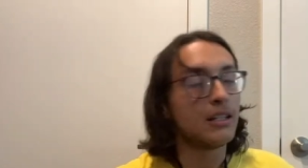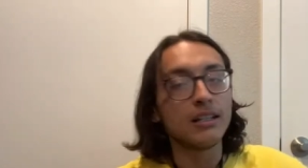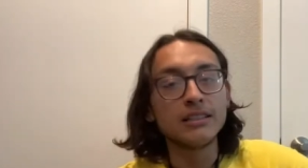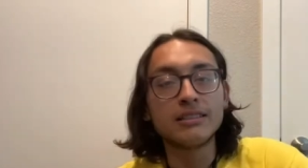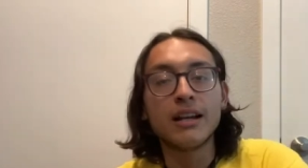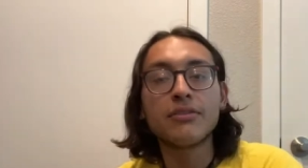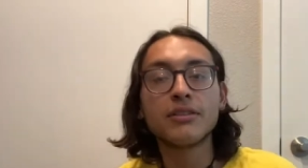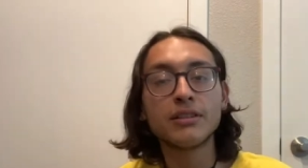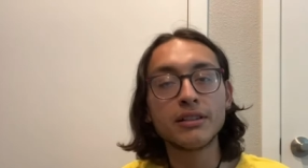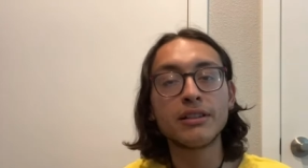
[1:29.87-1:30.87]
it's
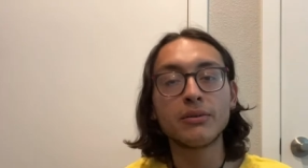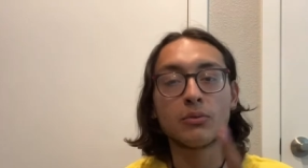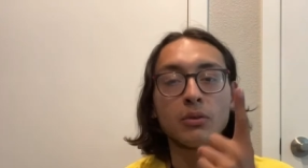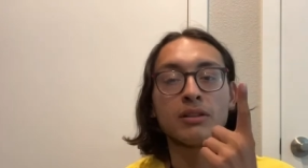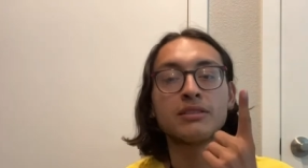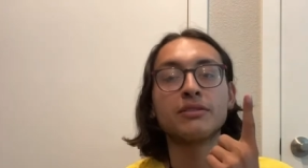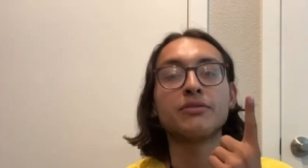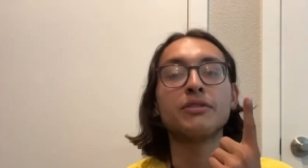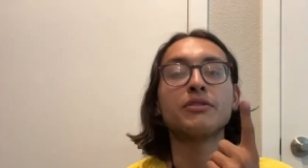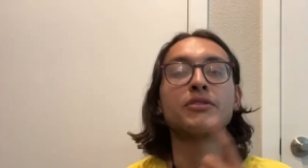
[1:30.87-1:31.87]
definitely one is the
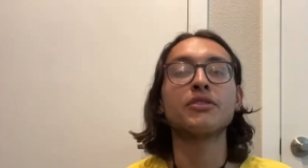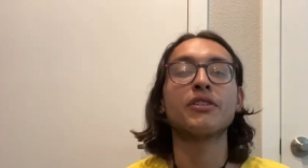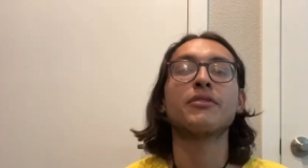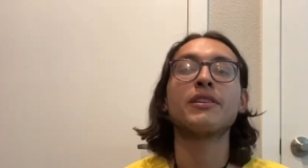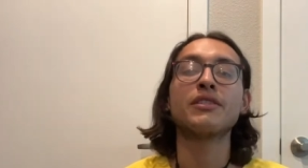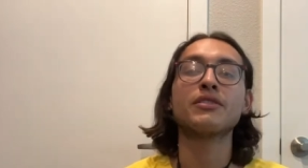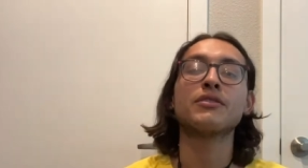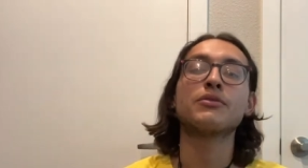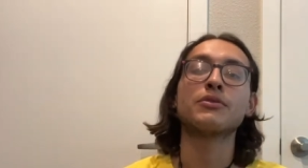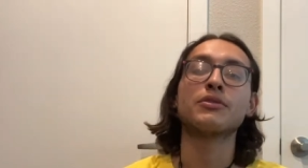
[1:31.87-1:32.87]
future generations for